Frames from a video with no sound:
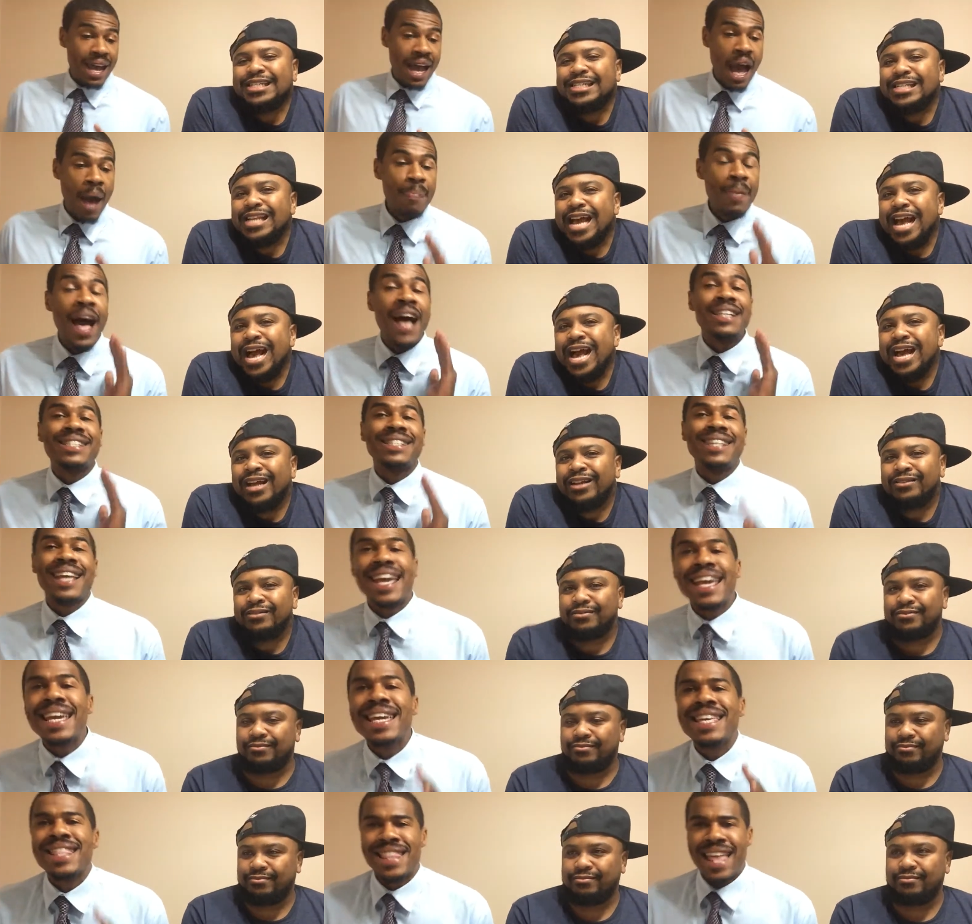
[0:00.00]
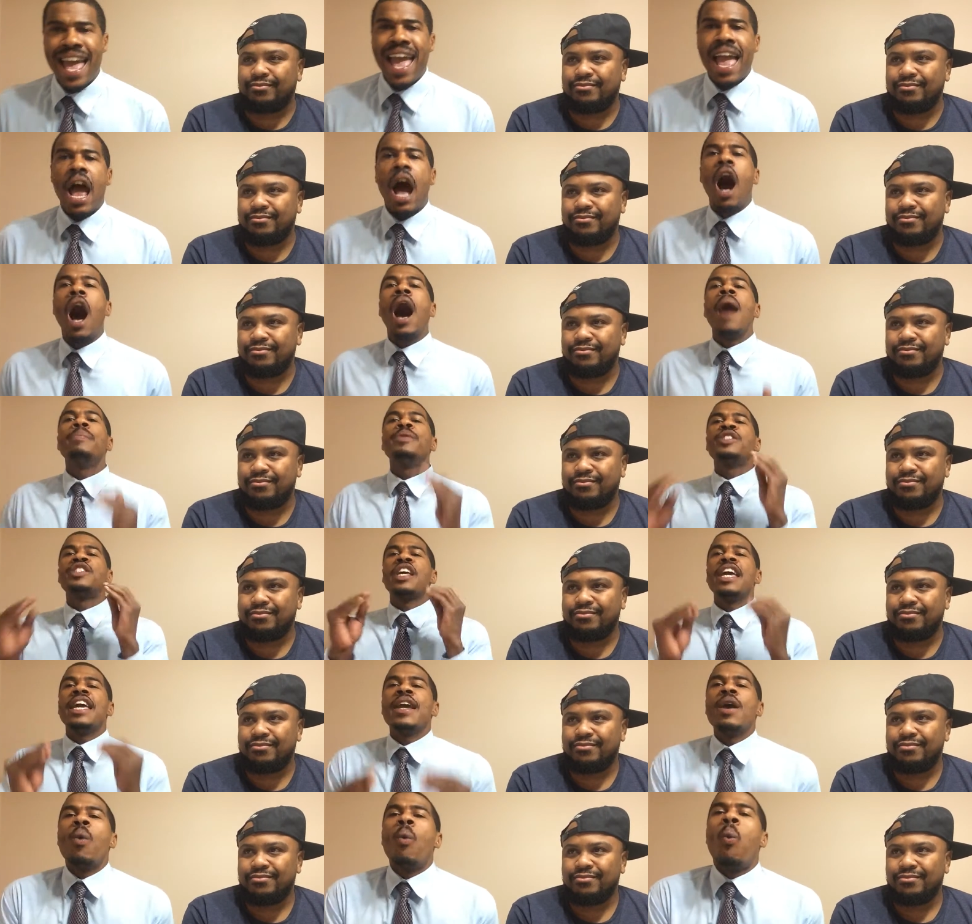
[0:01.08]
Speaker 1: It's not. I'm not saying that. I'm
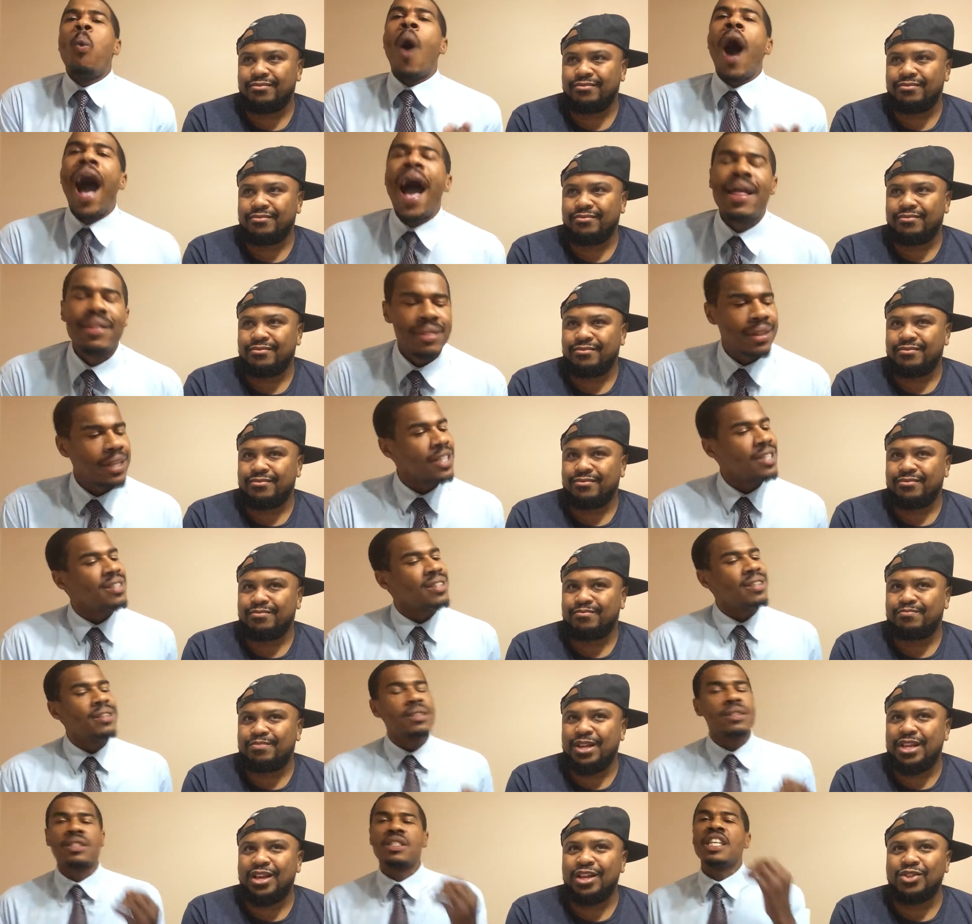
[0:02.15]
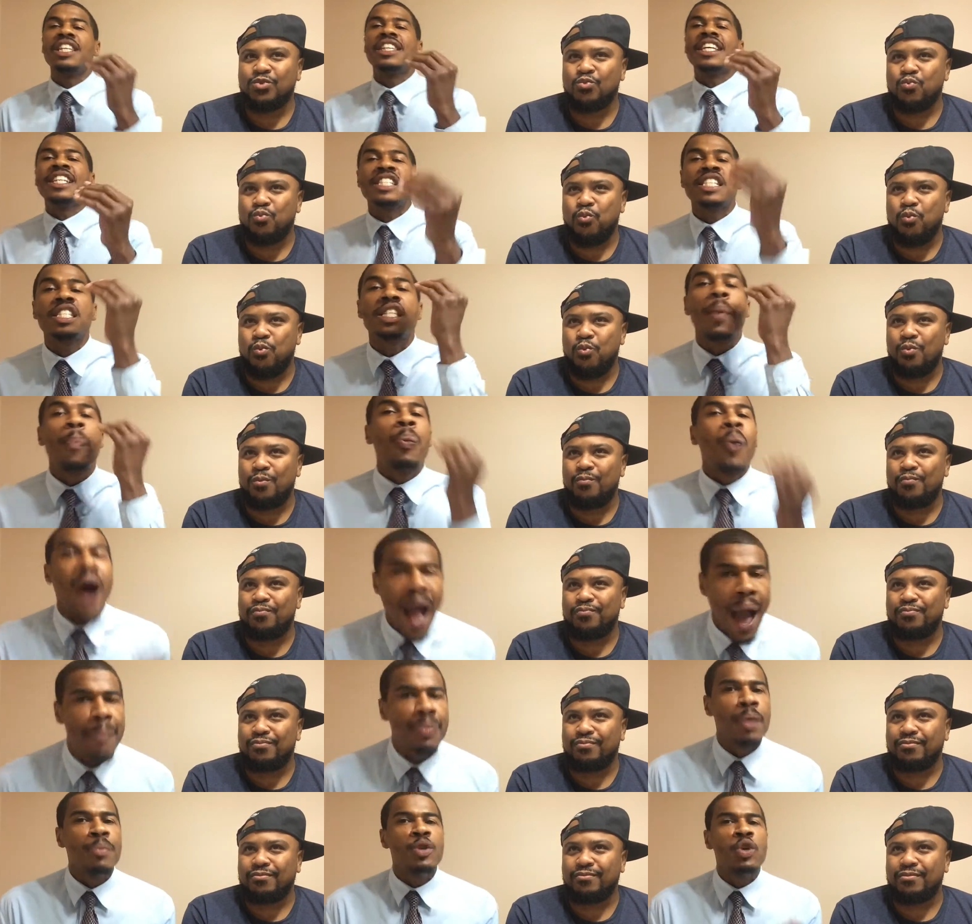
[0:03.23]
saying why this because see this is the
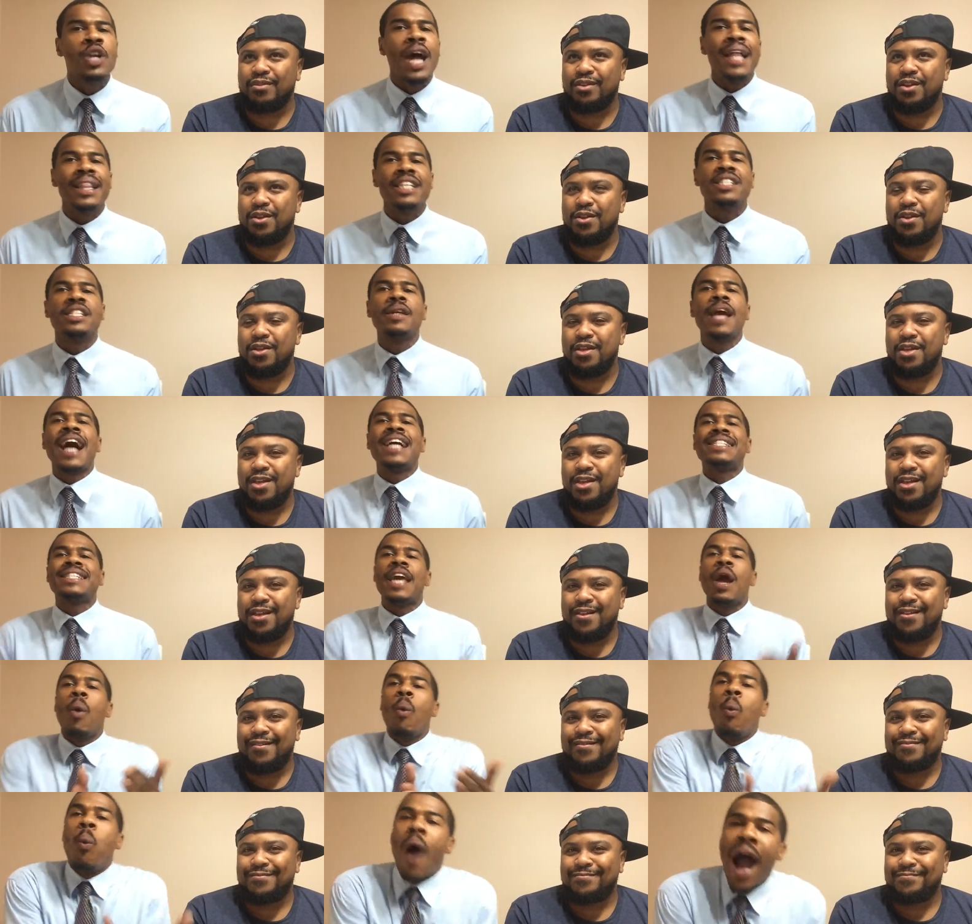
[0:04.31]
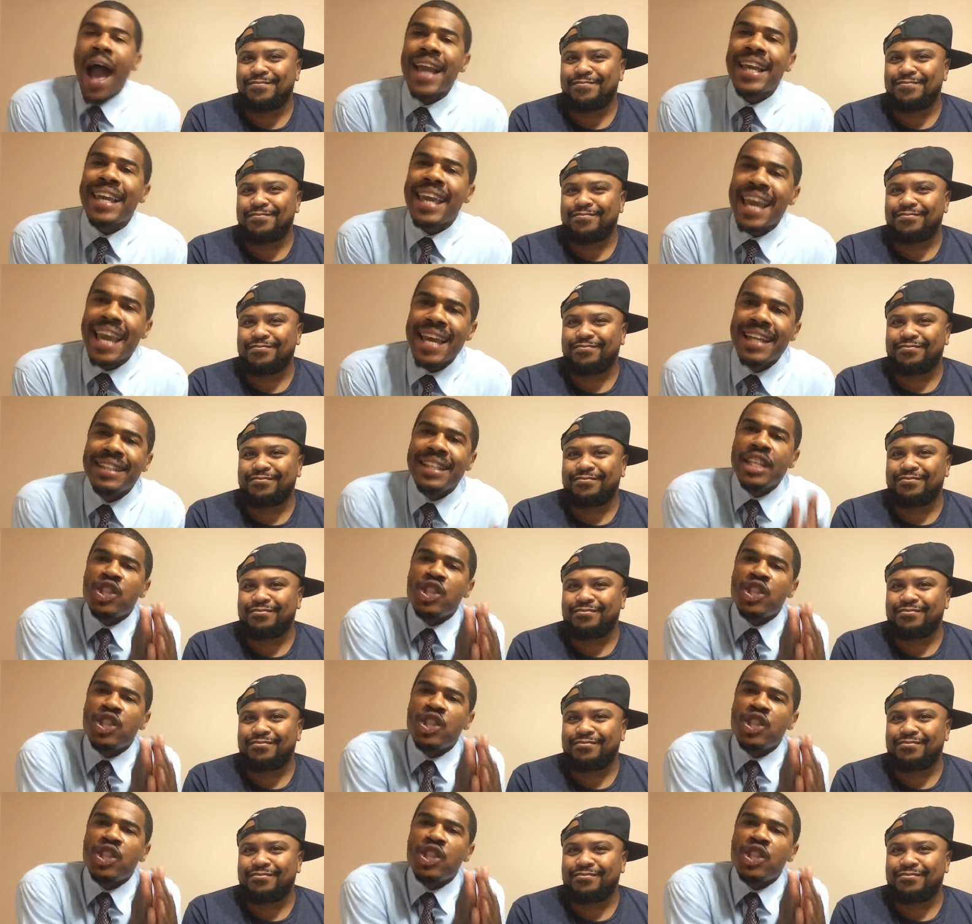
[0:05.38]
problem. You're not listening. I said why can't